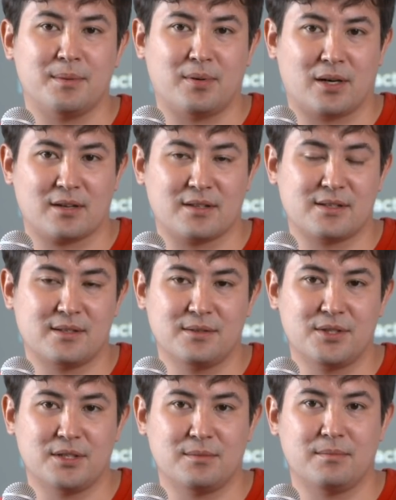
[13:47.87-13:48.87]
part of the
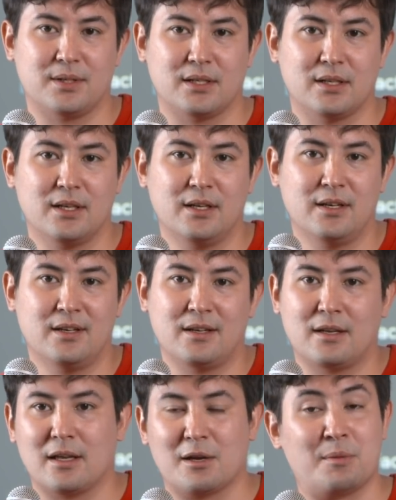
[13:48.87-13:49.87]
solution, but
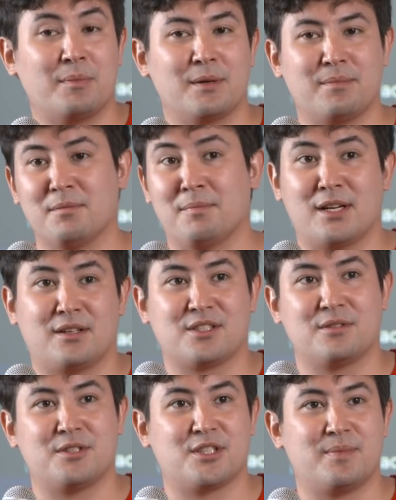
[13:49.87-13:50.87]
it might
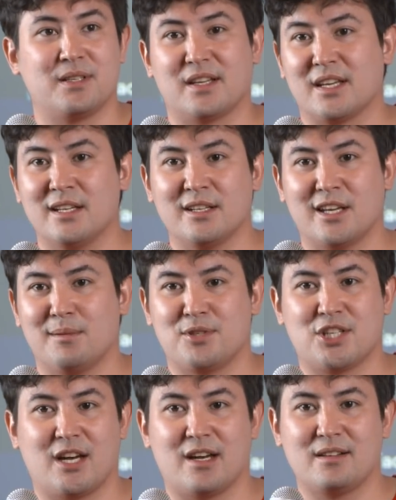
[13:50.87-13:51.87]
also just be like in-game
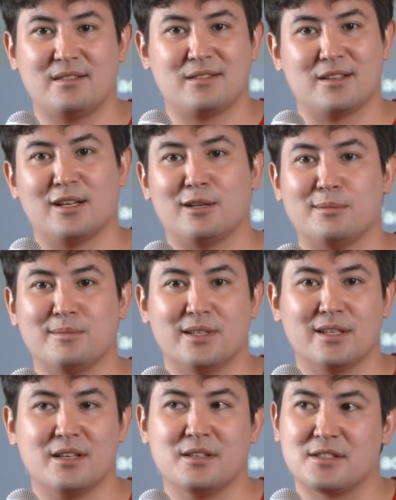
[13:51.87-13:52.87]
chat
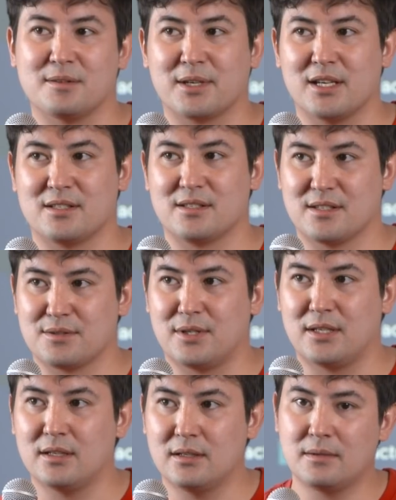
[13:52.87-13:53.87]
in some cases as well.